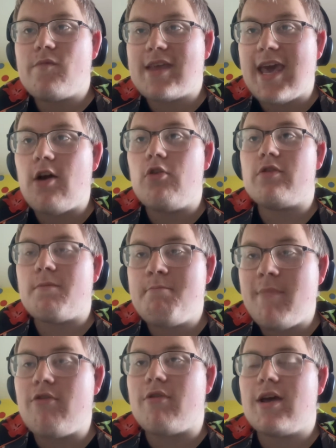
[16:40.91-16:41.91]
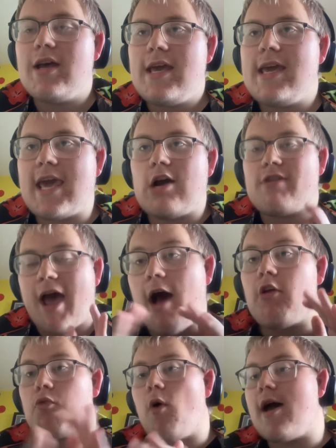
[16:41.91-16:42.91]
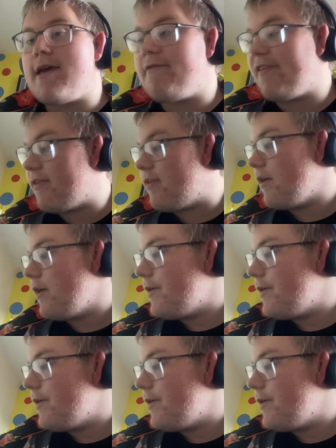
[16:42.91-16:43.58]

killed housewives